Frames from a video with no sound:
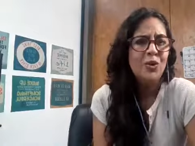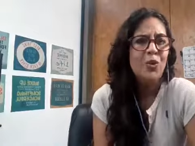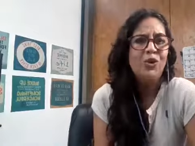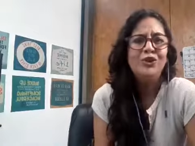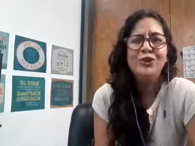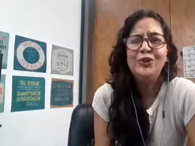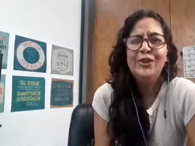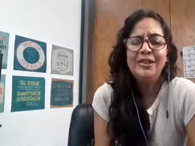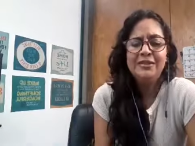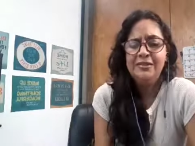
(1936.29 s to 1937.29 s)
older
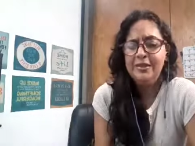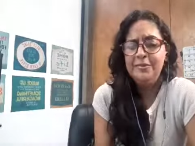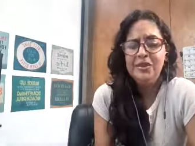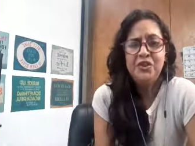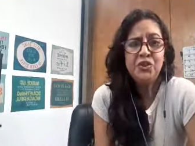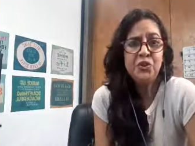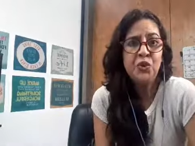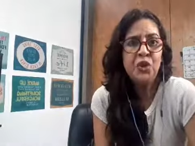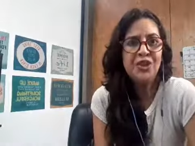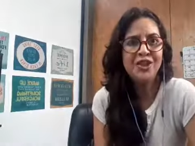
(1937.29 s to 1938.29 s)
and, and be
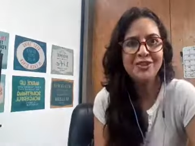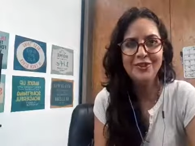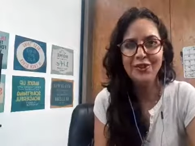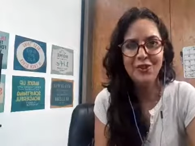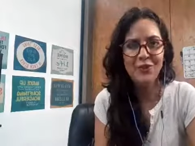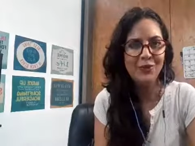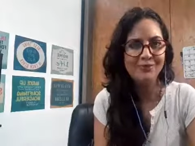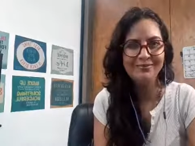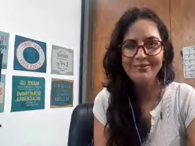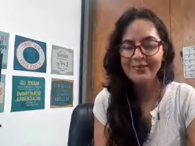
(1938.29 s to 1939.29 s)
strong and you know
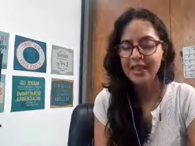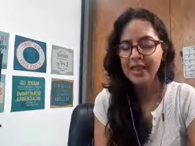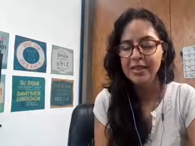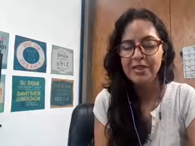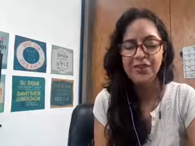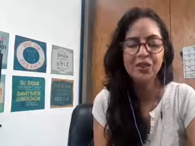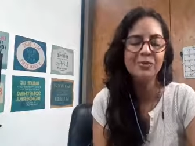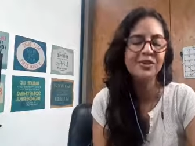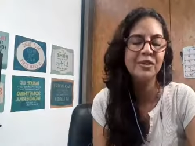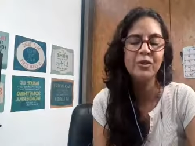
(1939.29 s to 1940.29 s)
he
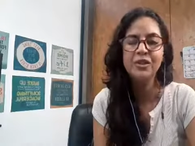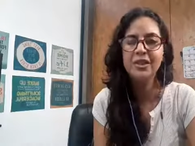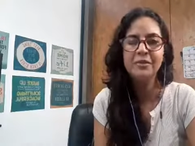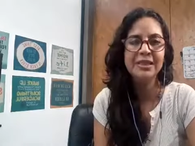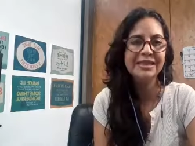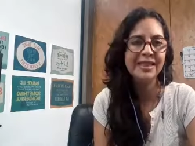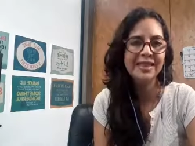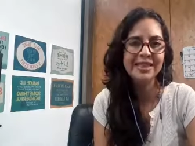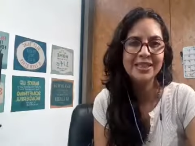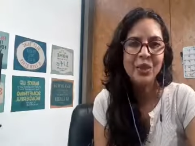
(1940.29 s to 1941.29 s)
deserves all the amazing
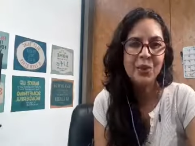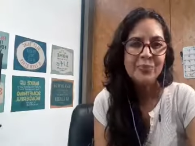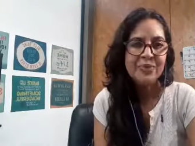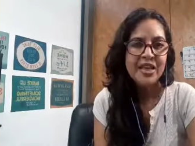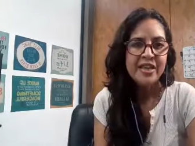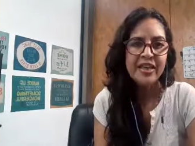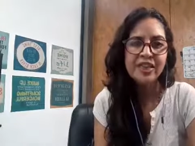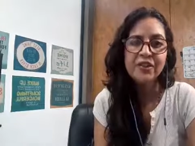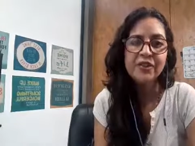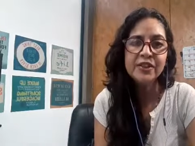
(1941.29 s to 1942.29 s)
things so
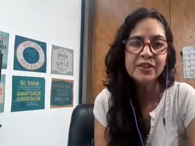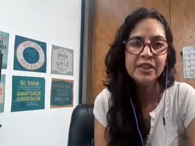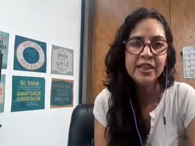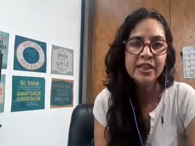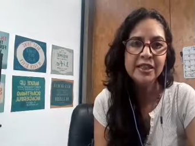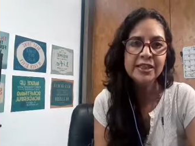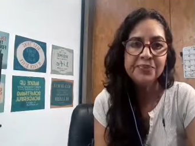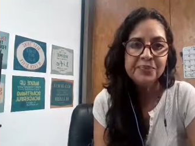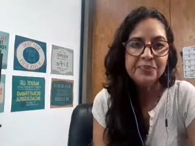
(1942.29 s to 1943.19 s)
thank you for tuning in